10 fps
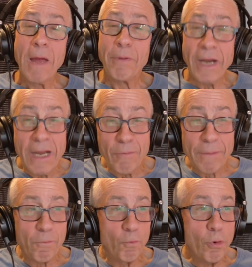But
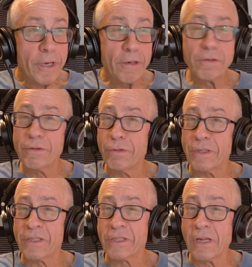anyway, we're here to
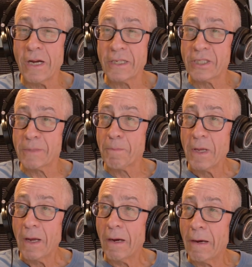discuss
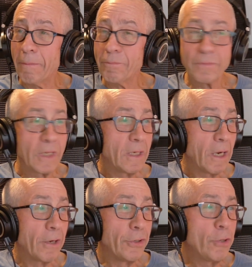um,
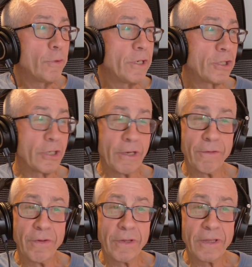a new
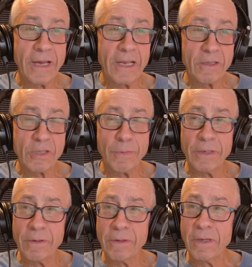initiative that's
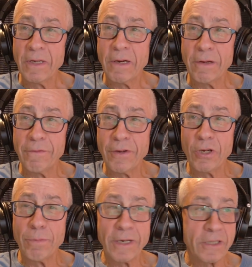been
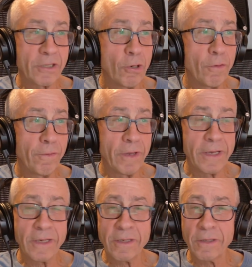unveiled by
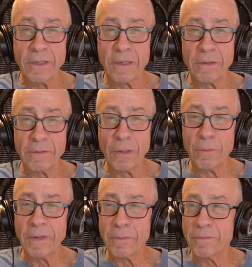Snowflake, uh, you
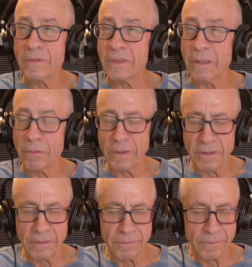know, you
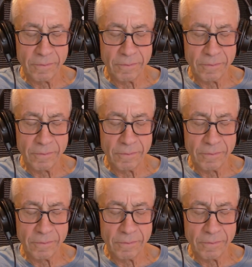know